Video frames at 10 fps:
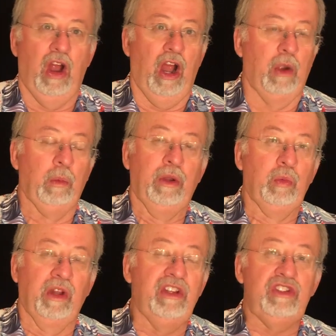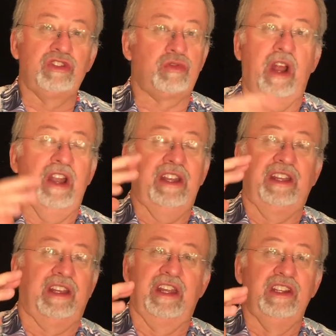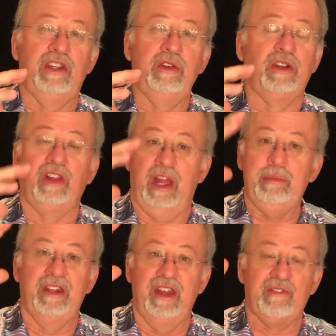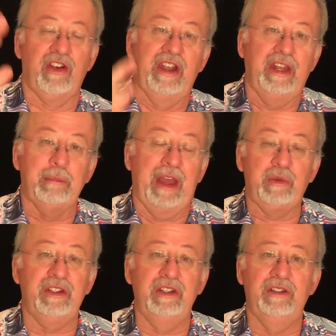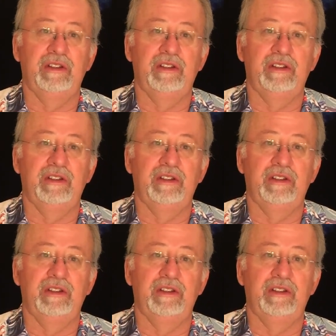are we really just trying to continue to climb the never-ending mountain?